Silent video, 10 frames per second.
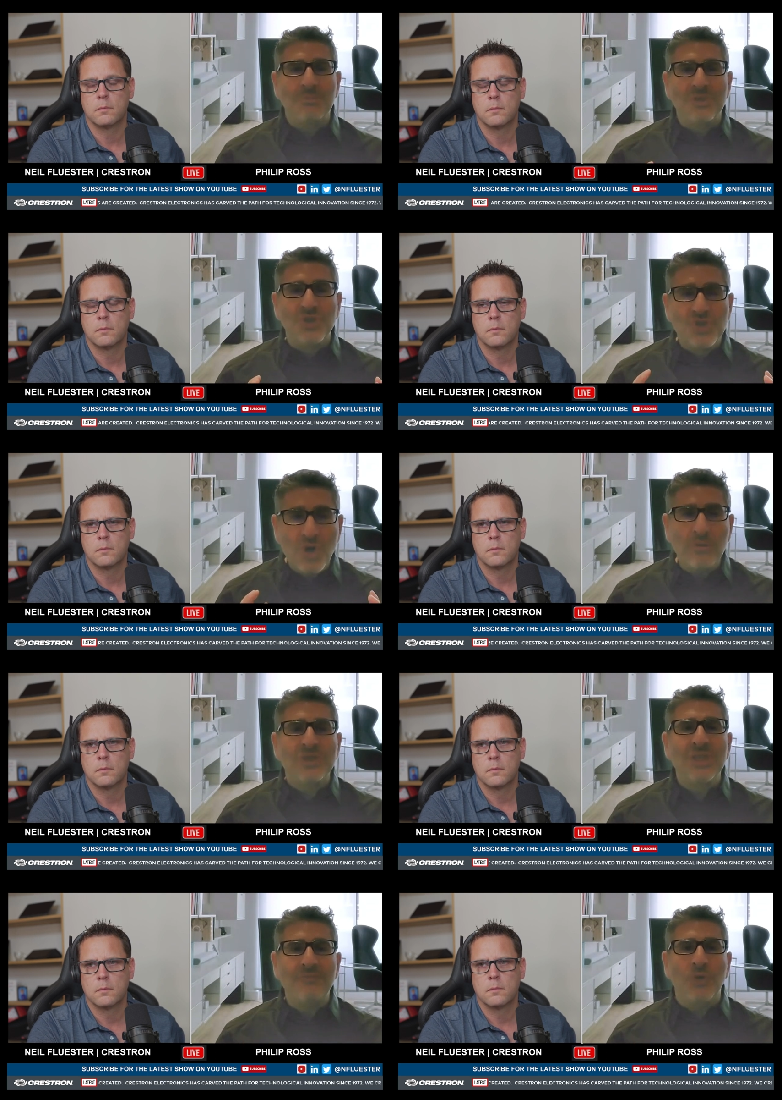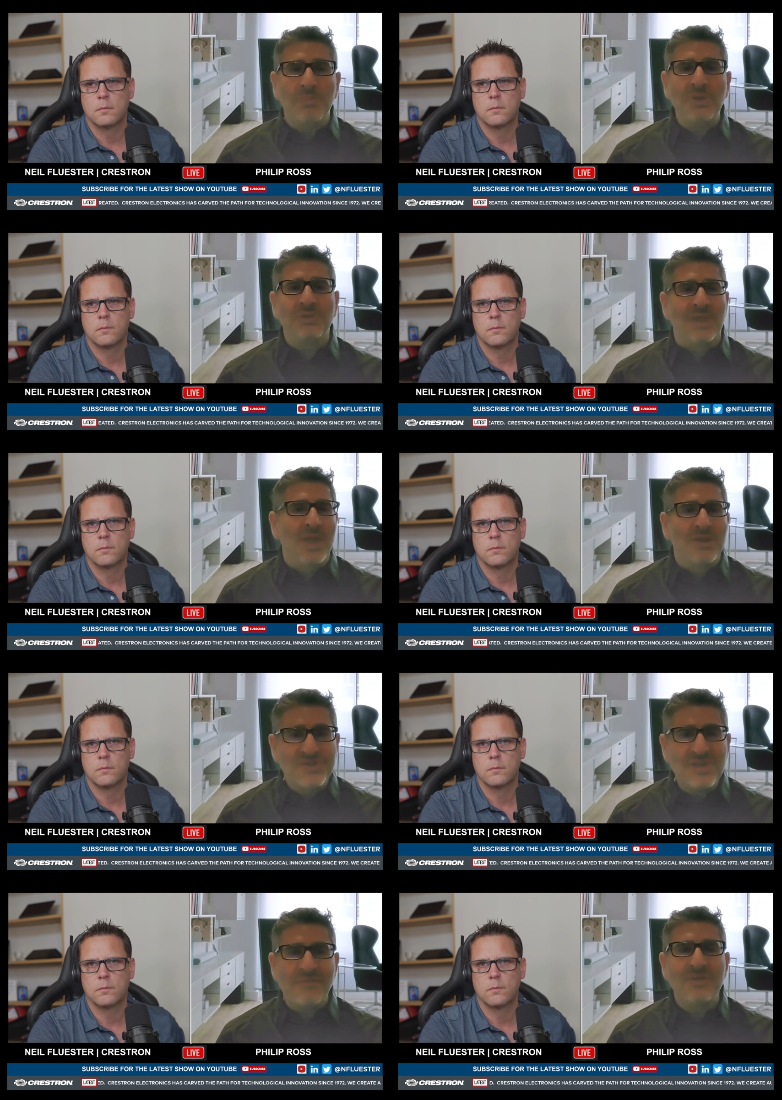Speaker 1: the majority of your building, you know,
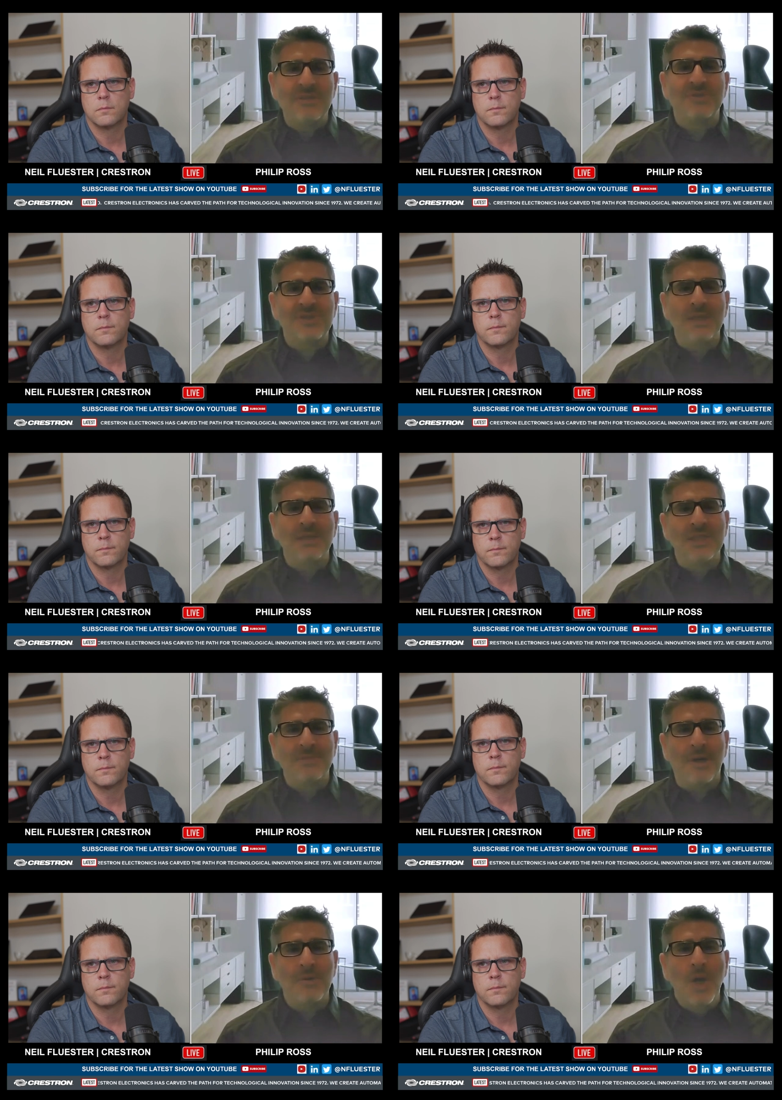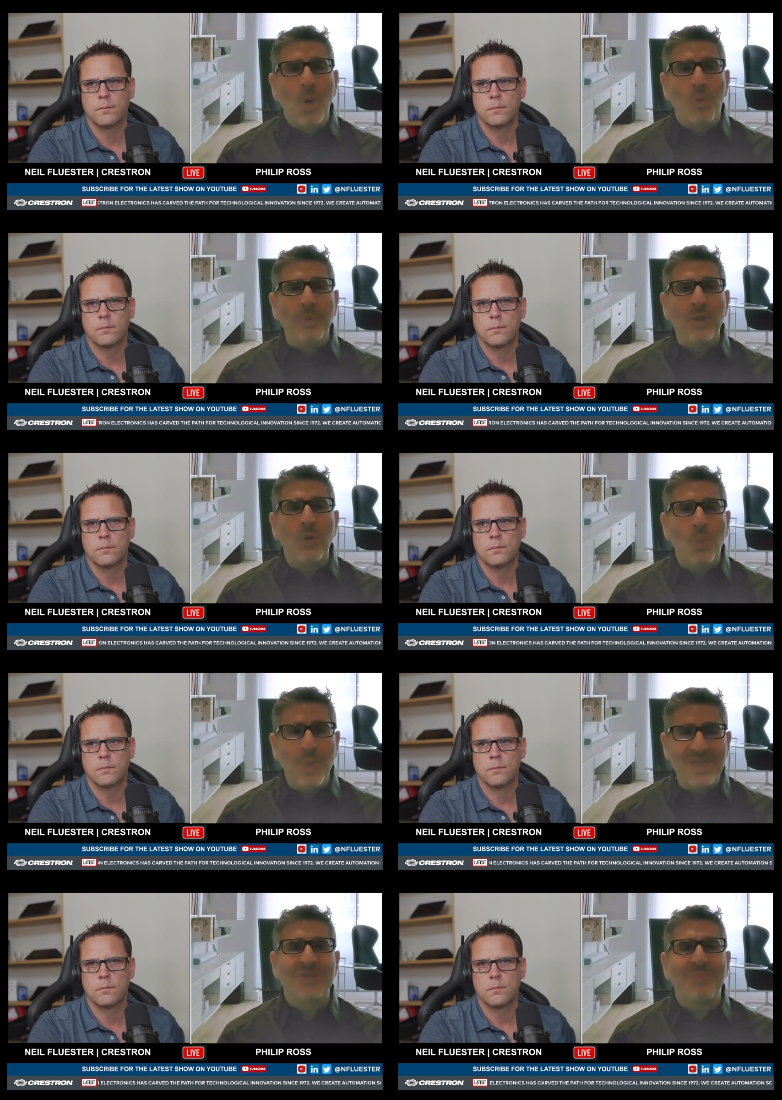seventy percent is about what we call
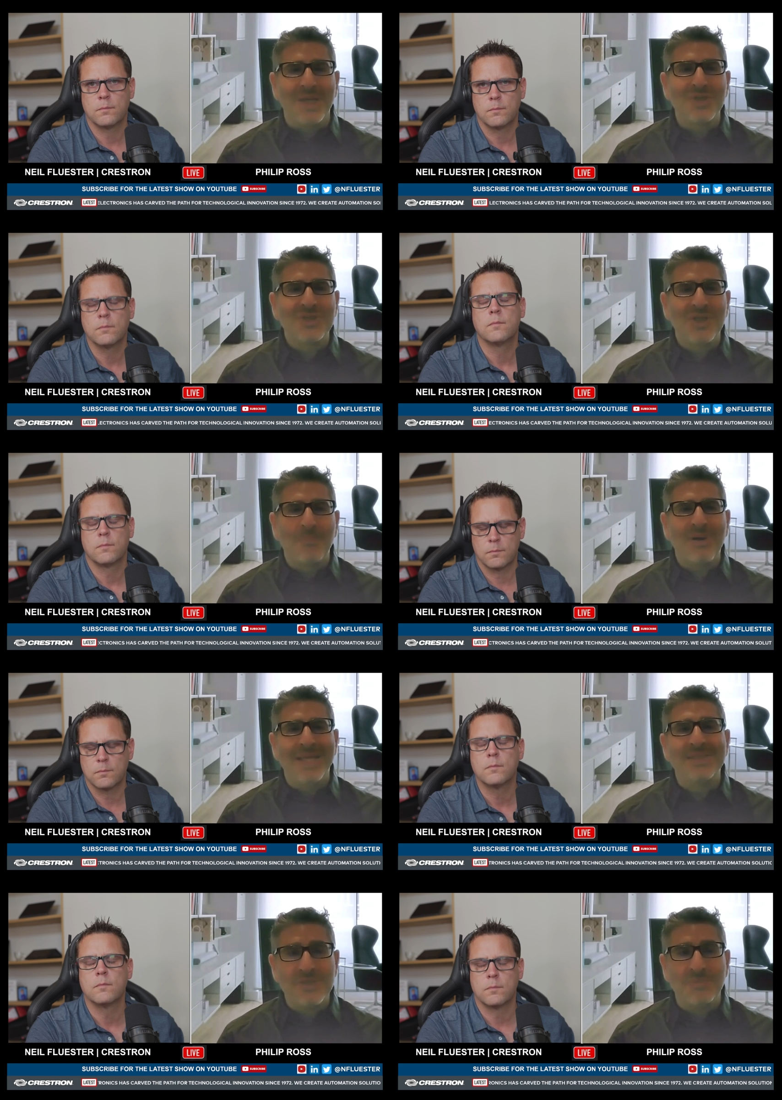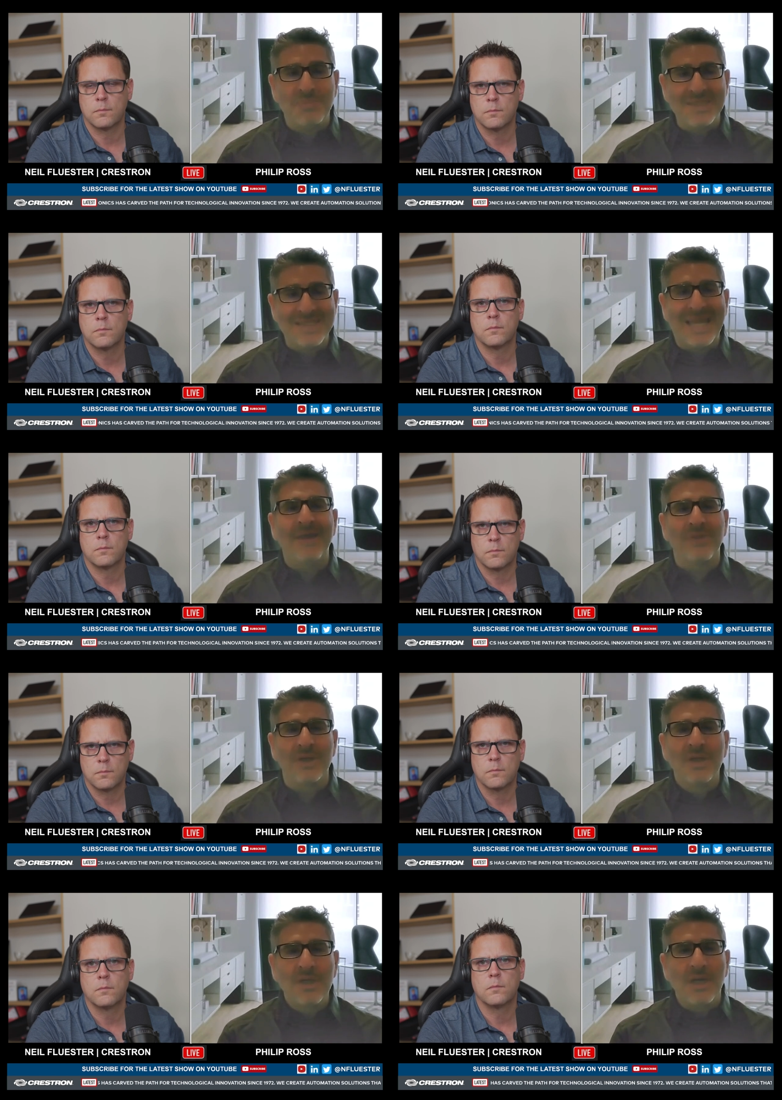we space, you know, places to be
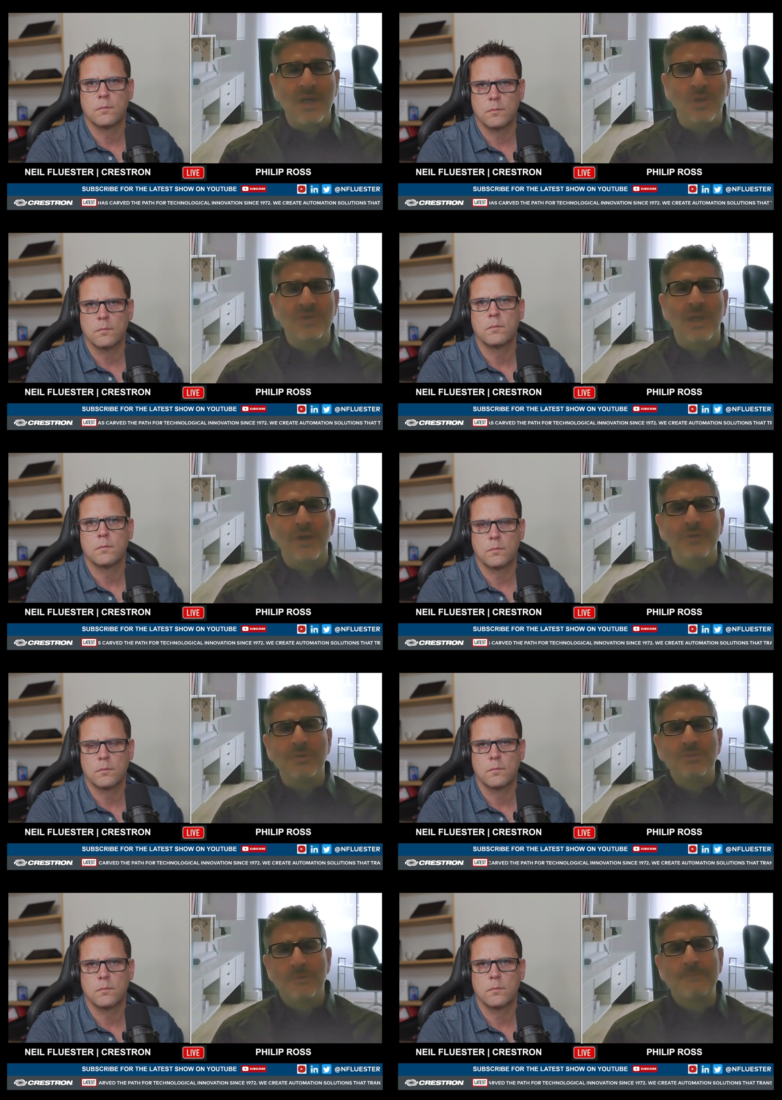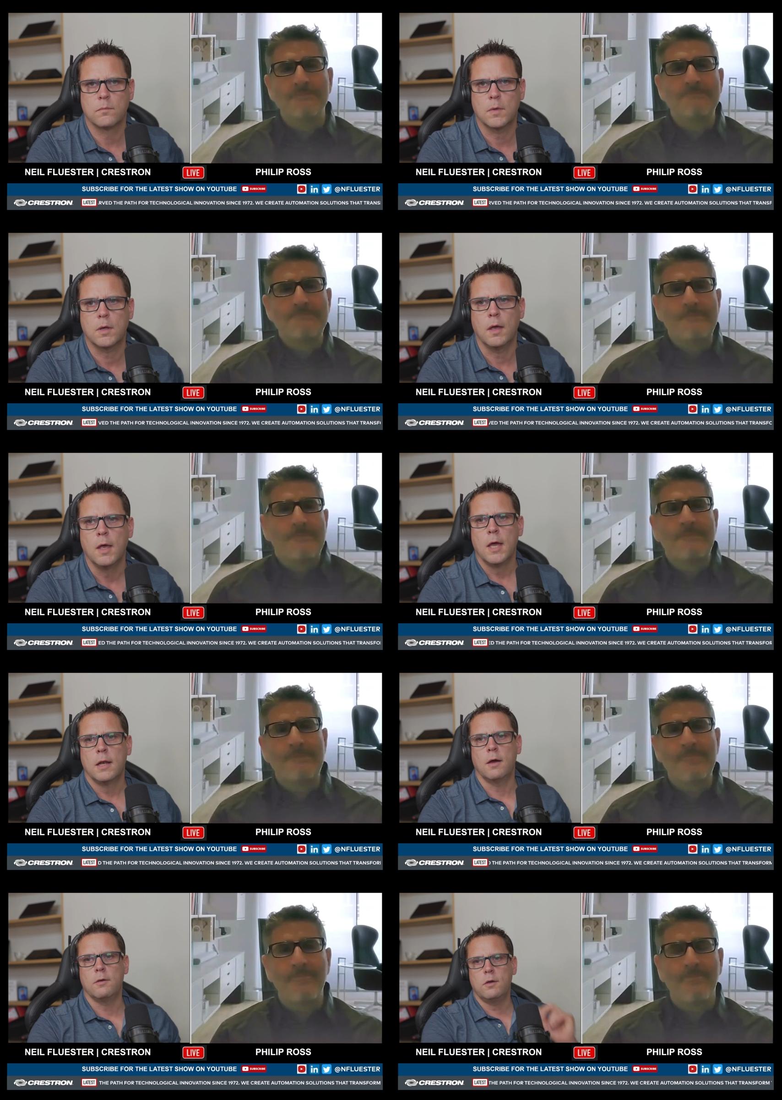
Speaker 2: together and not alone. Okay. Now,
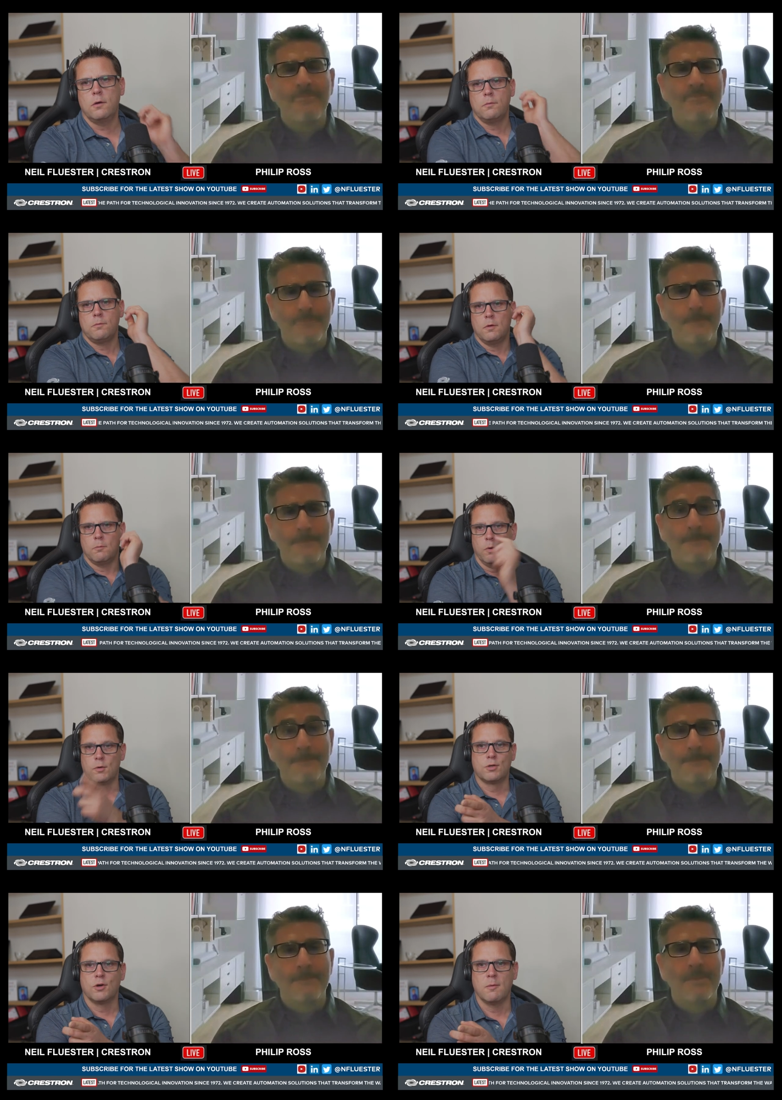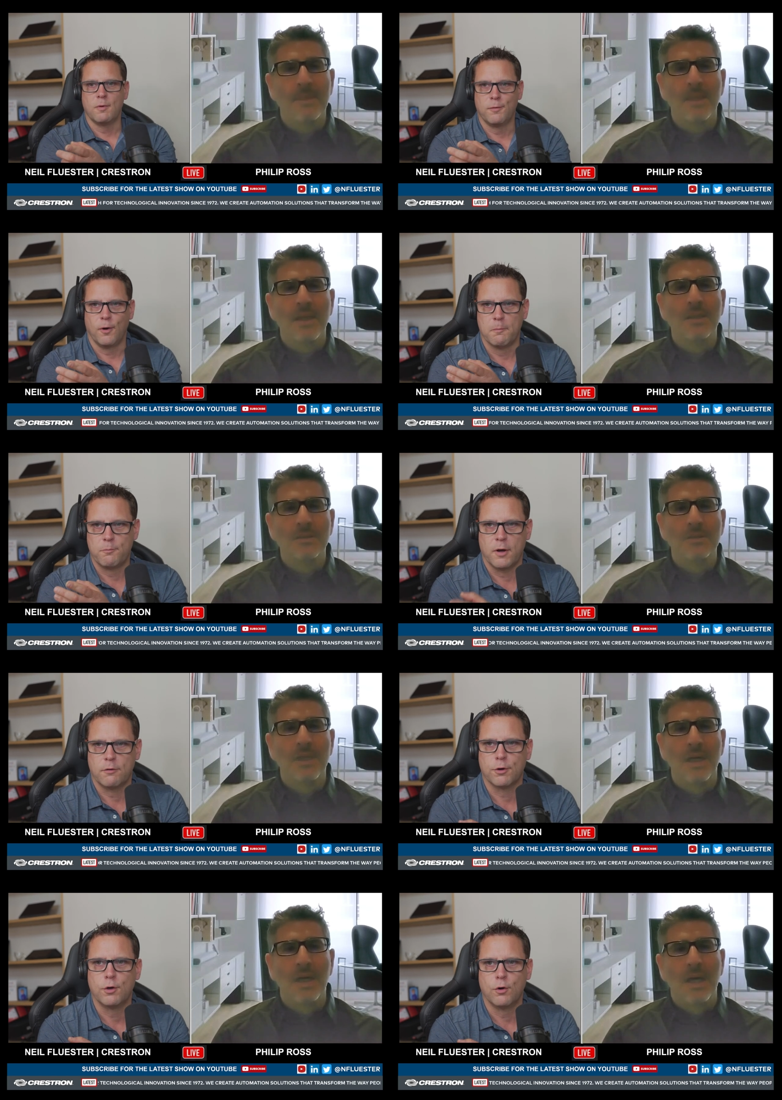you, you we were talking before I pressed
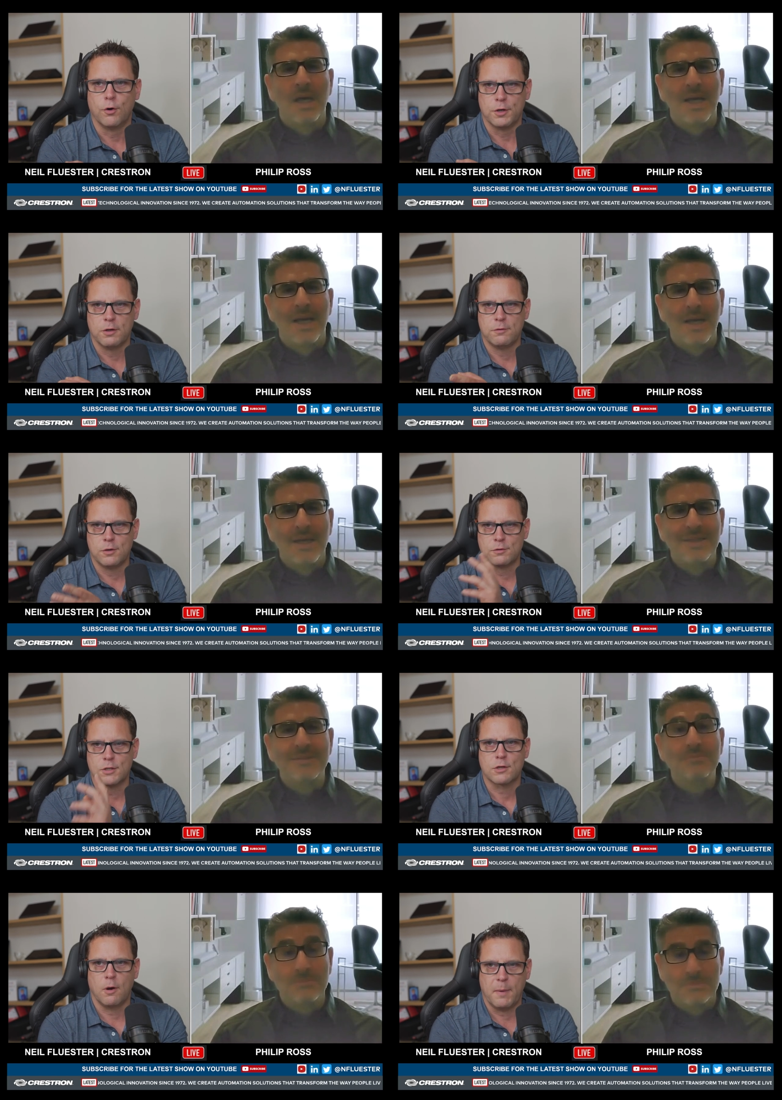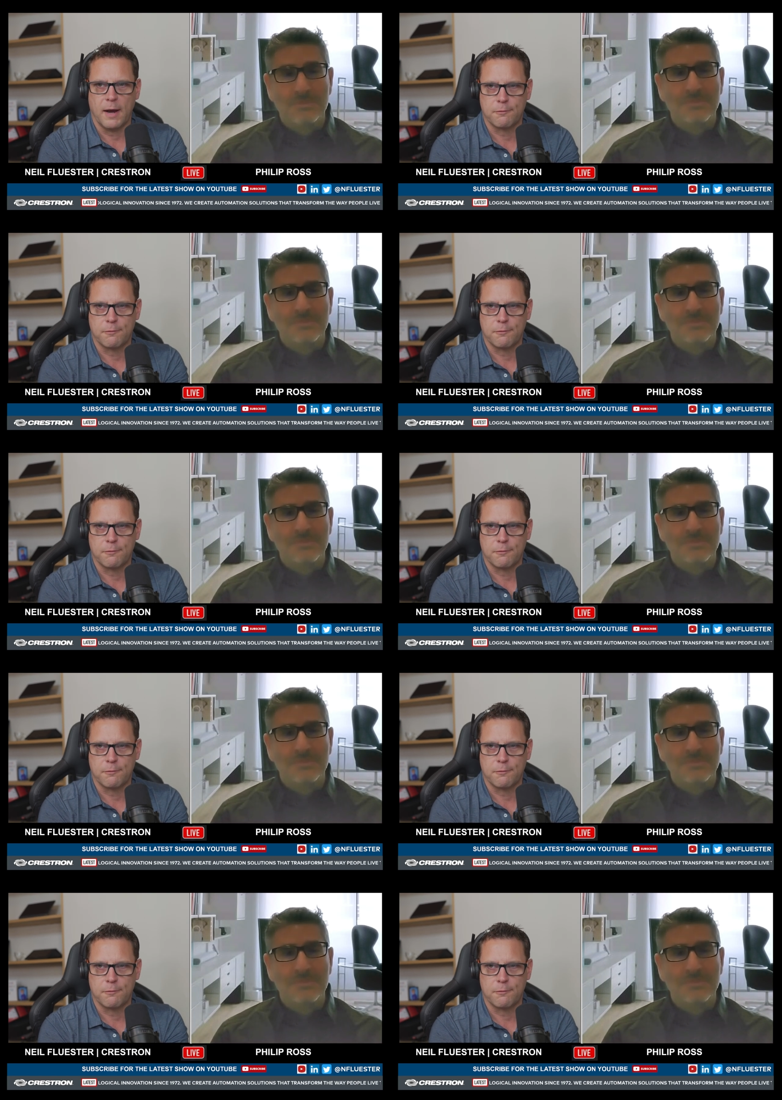record, you, you just got back